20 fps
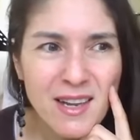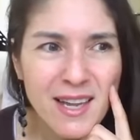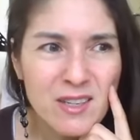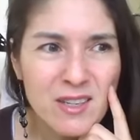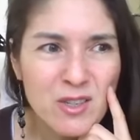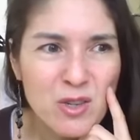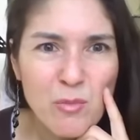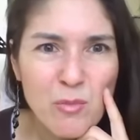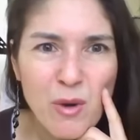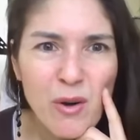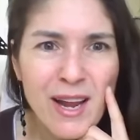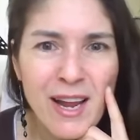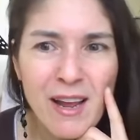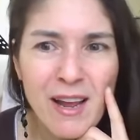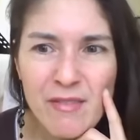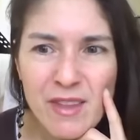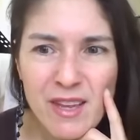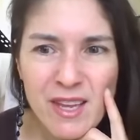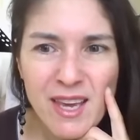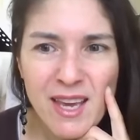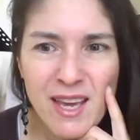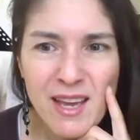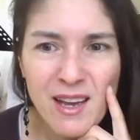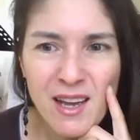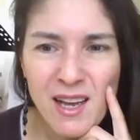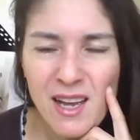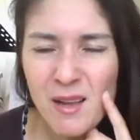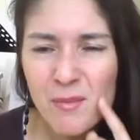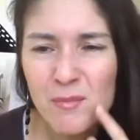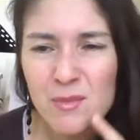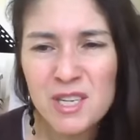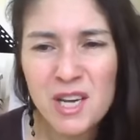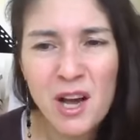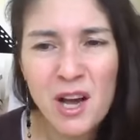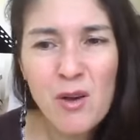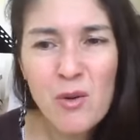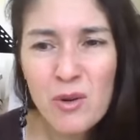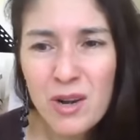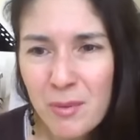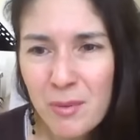Like, tomorrow I have the gig. I'm
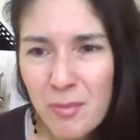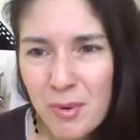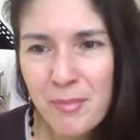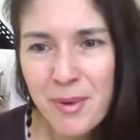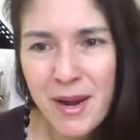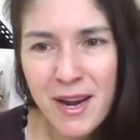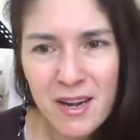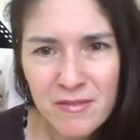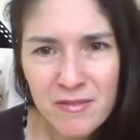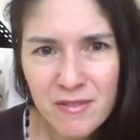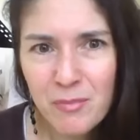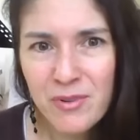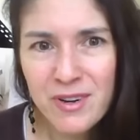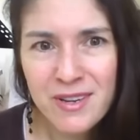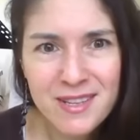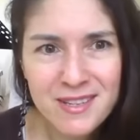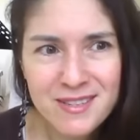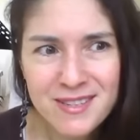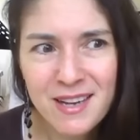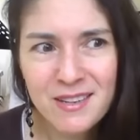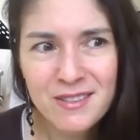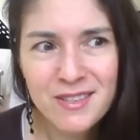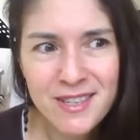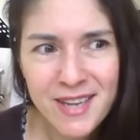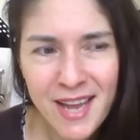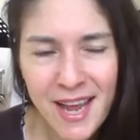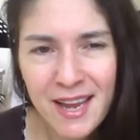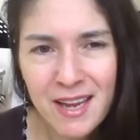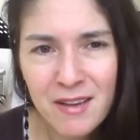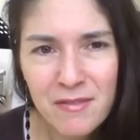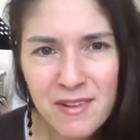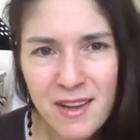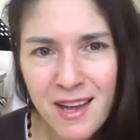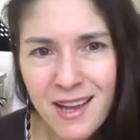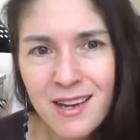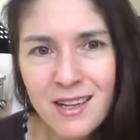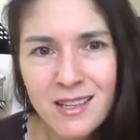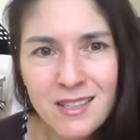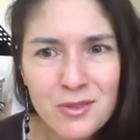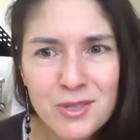totally prepared if I print this out today. If
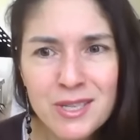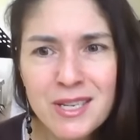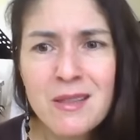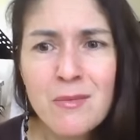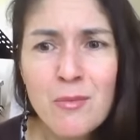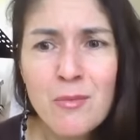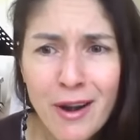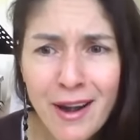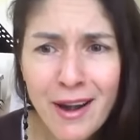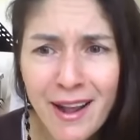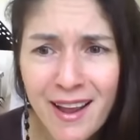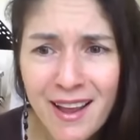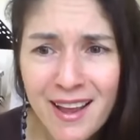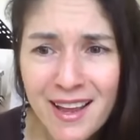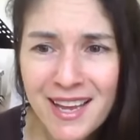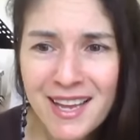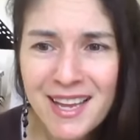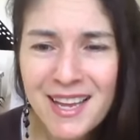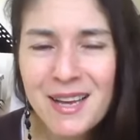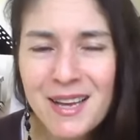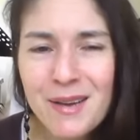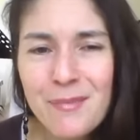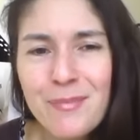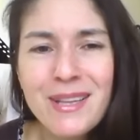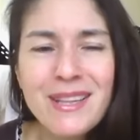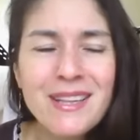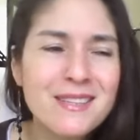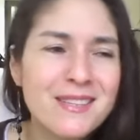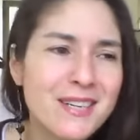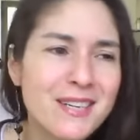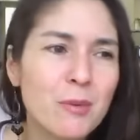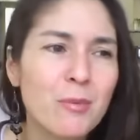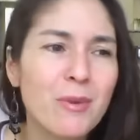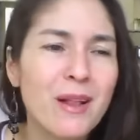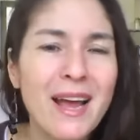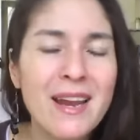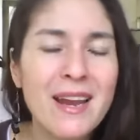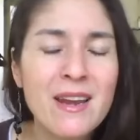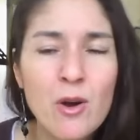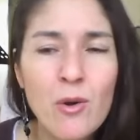not, I'll do it in the morning. But it's
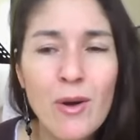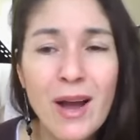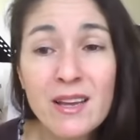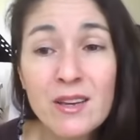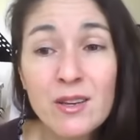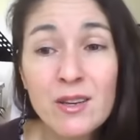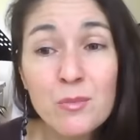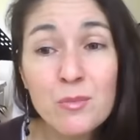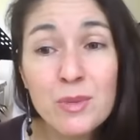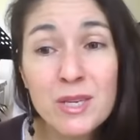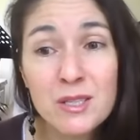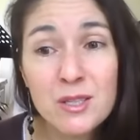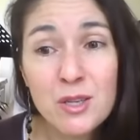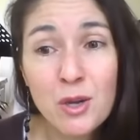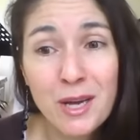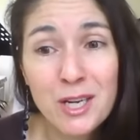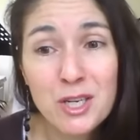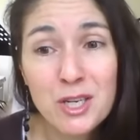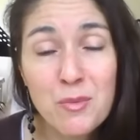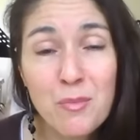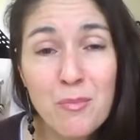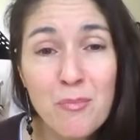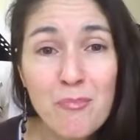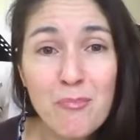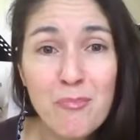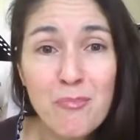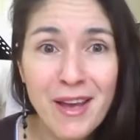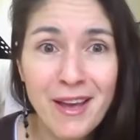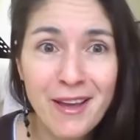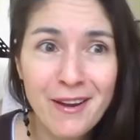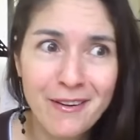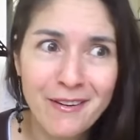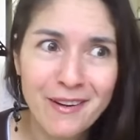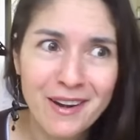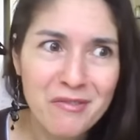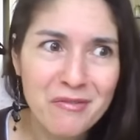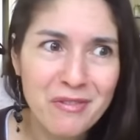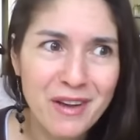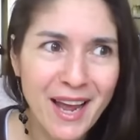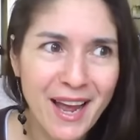terrible. I know I could be so much
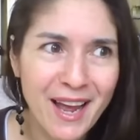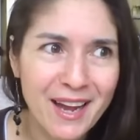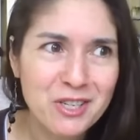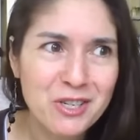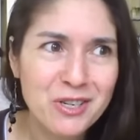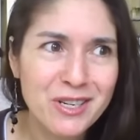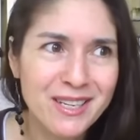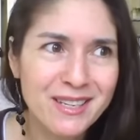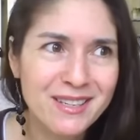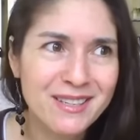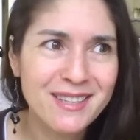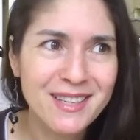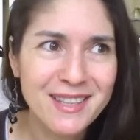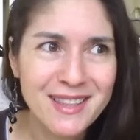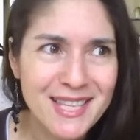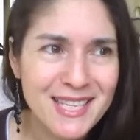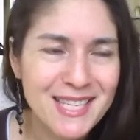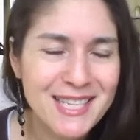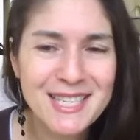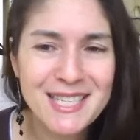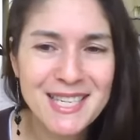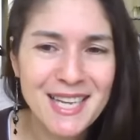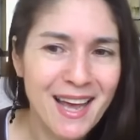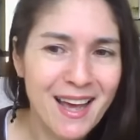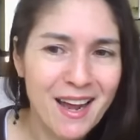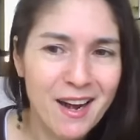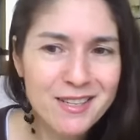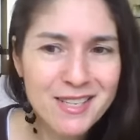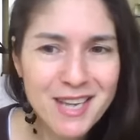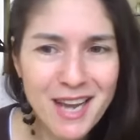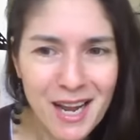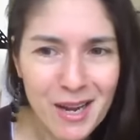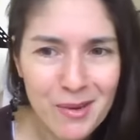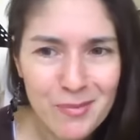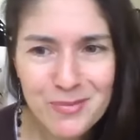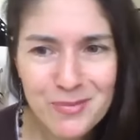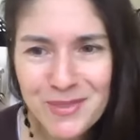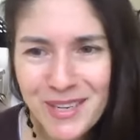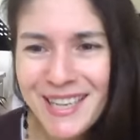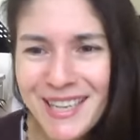better if I actually did this ahead of
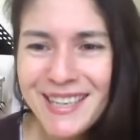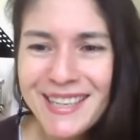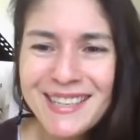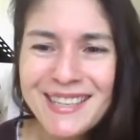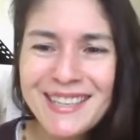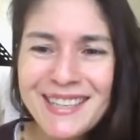time.